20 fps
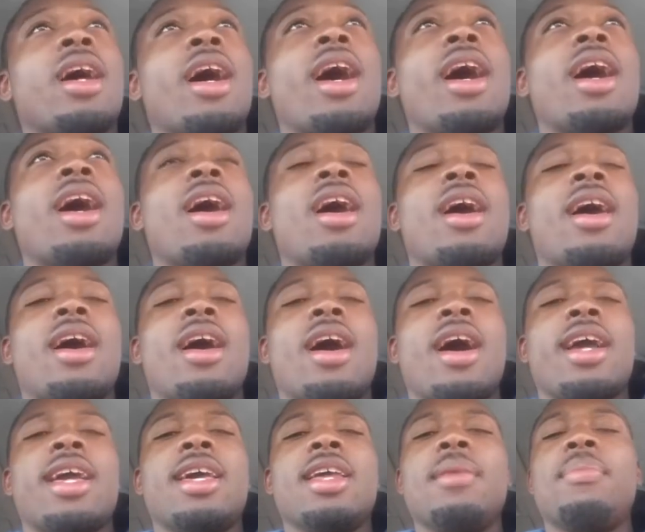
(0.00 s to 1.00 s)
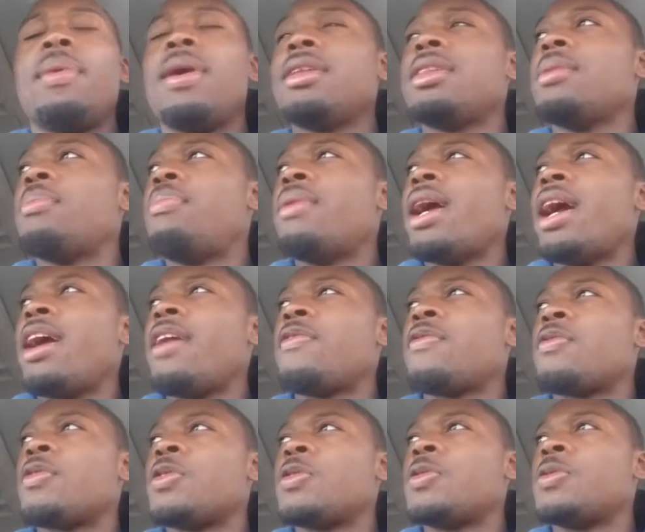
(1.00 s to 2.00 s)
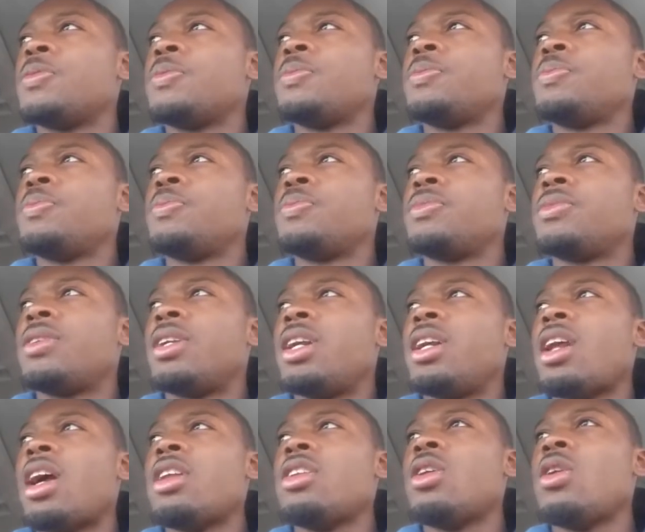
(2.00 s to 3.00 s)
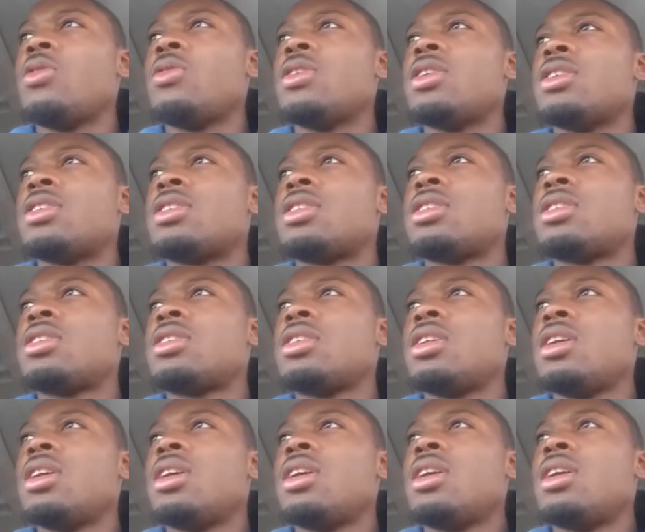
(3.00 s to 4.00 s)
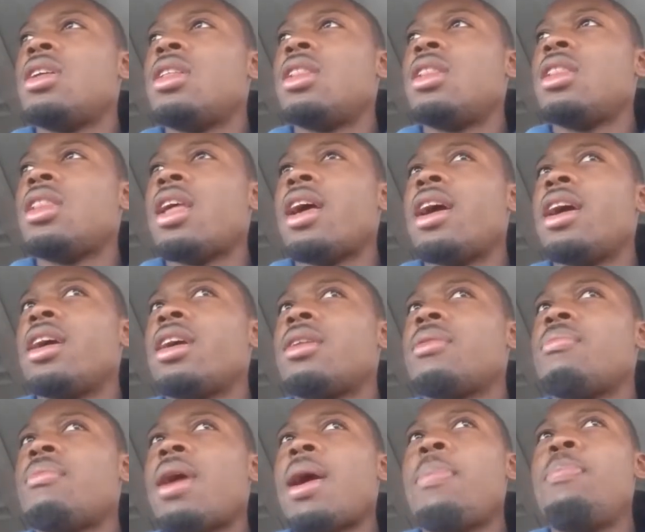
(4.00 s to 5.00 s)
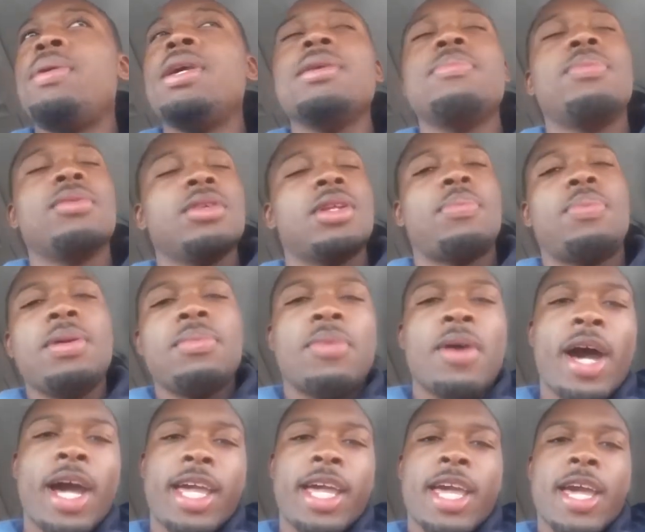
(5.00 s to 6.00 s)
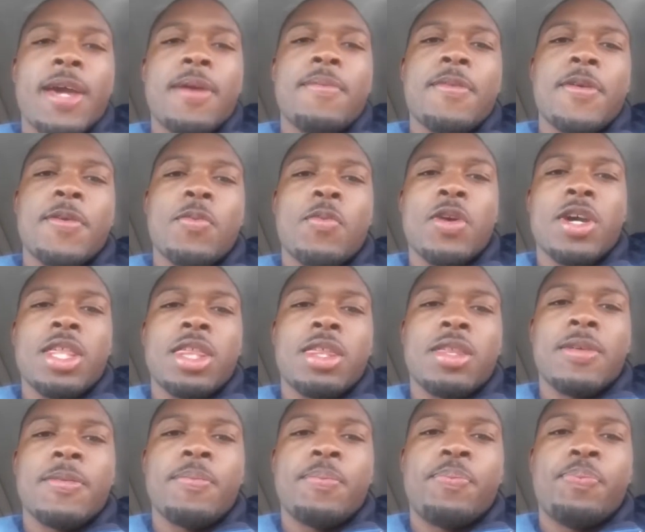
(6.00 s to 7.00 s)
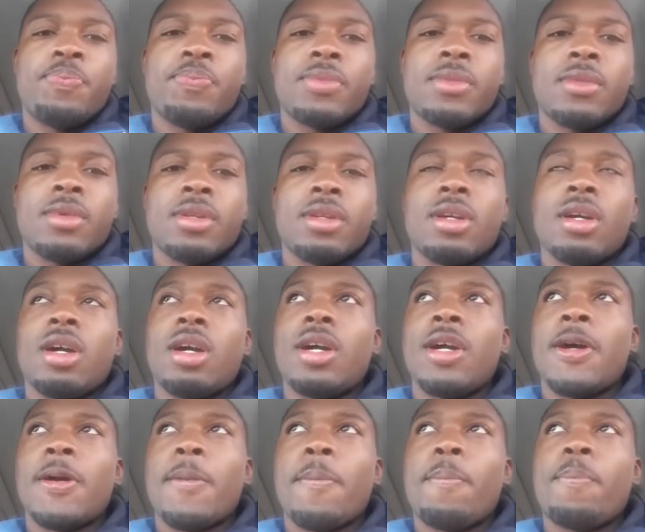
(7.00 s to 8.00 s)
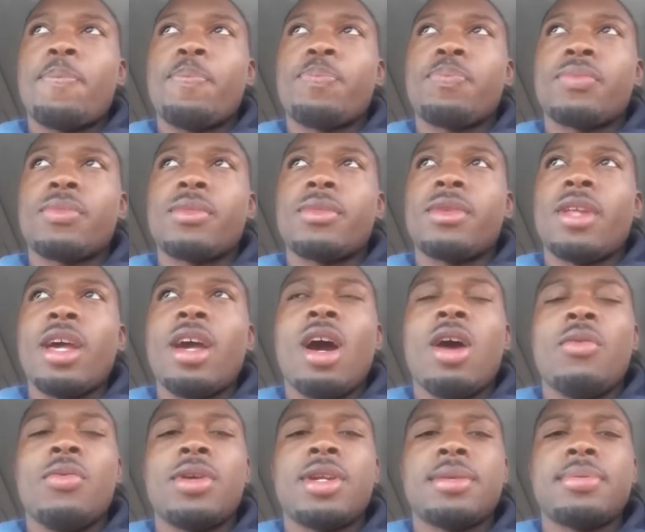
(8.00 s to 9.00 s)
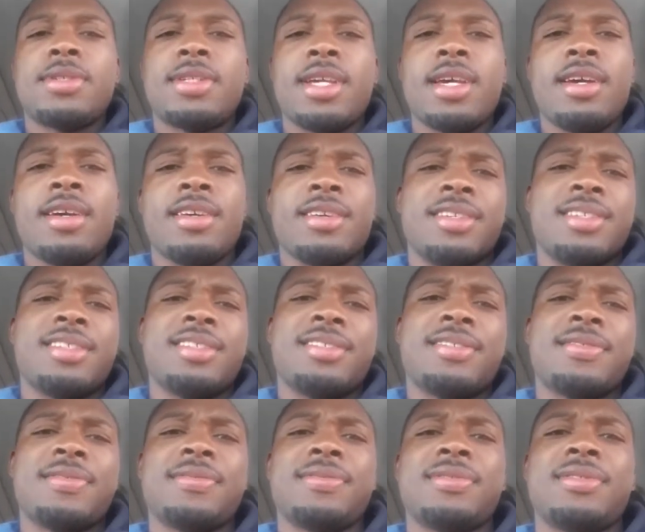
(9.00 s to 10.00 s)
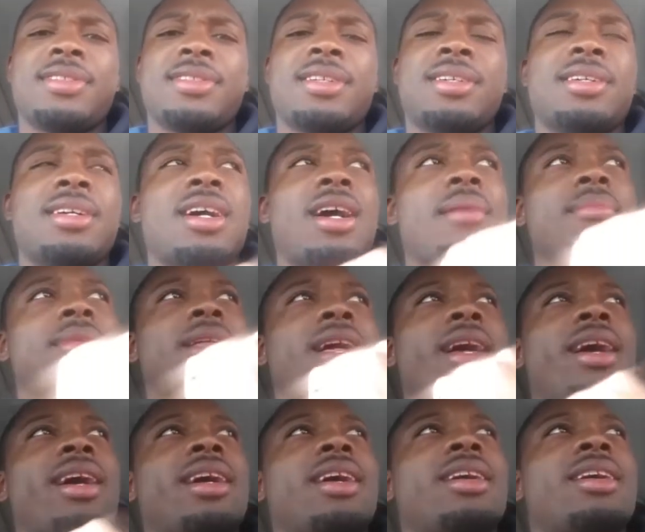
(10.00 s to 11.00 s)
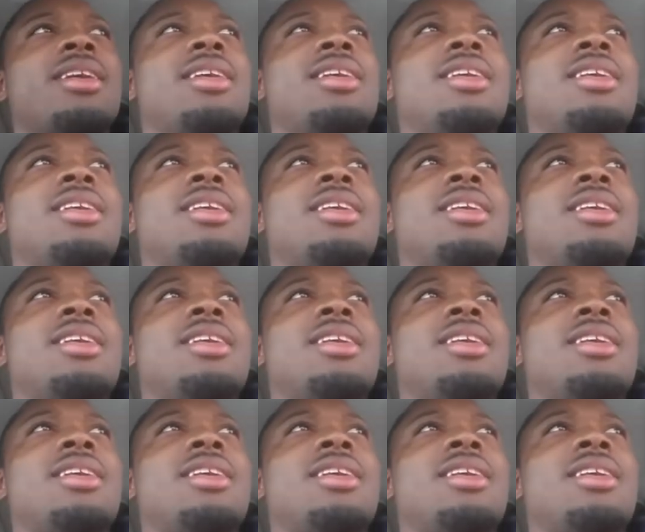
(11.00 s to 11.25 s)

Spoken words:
I get about the bathroom and I notice like my people, the people I came in with, they all went upstairs. I'm like,